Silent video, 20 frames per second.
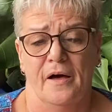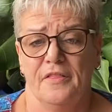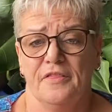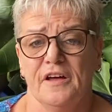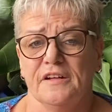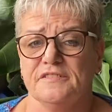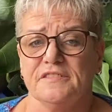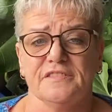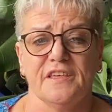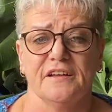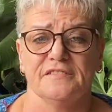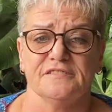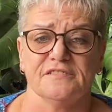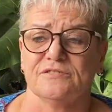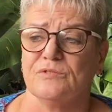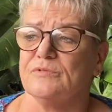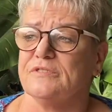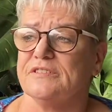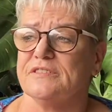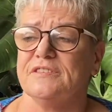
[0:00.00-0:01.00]
That
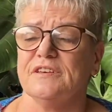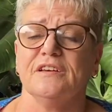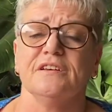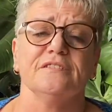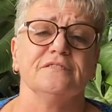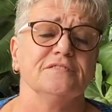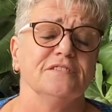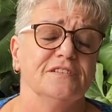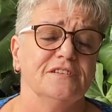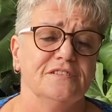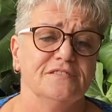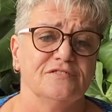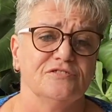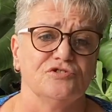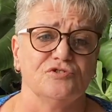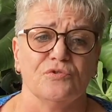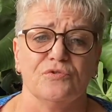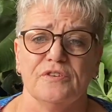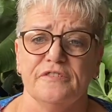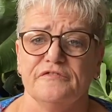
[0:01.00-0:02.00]
sort of thing is
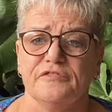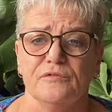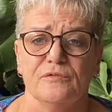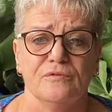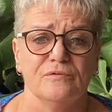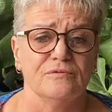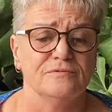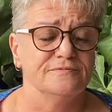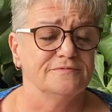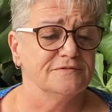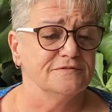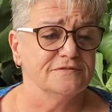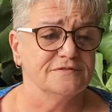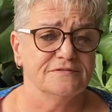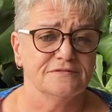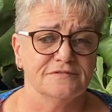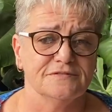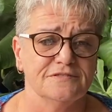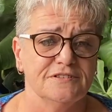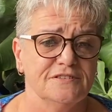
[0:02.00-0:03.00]
joyful,
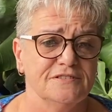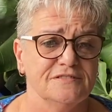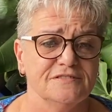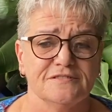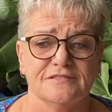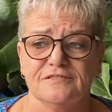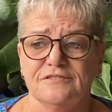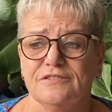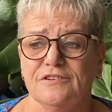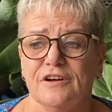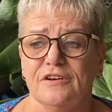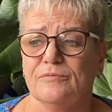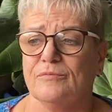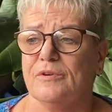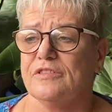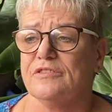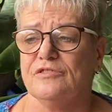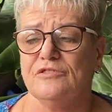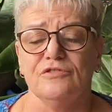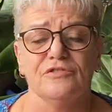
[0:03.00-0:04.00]
is,
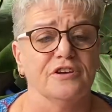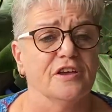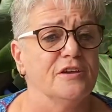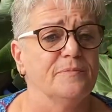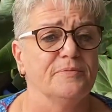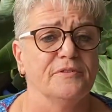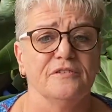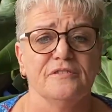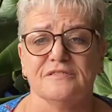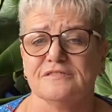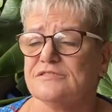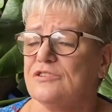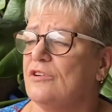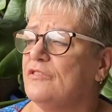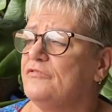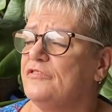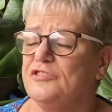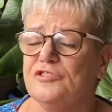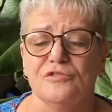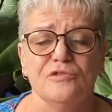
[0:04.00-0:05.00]
whether you keep it
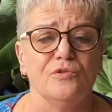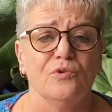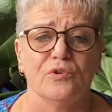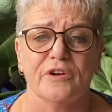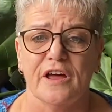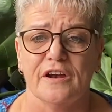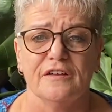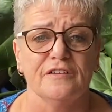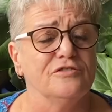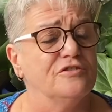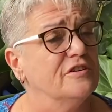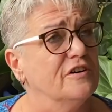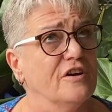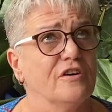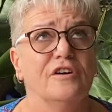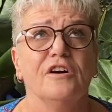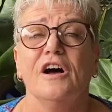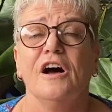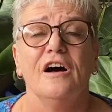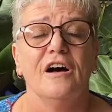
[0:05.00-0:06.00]
yourself and you look at it and you
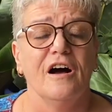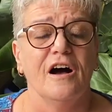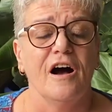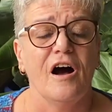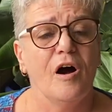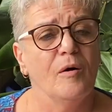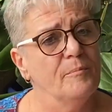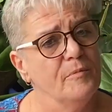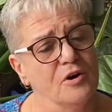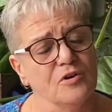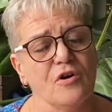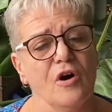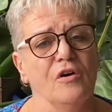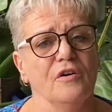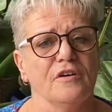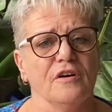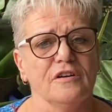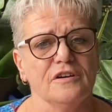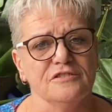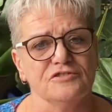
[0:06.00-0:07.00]
go, "Oh my
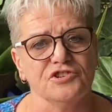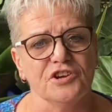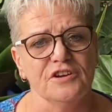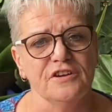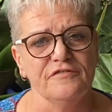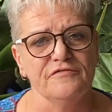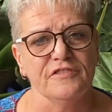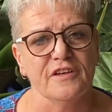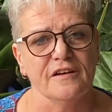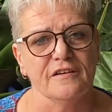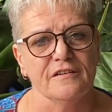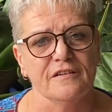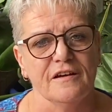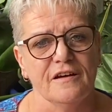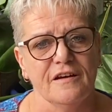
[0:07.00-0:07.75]
God, I achieved that."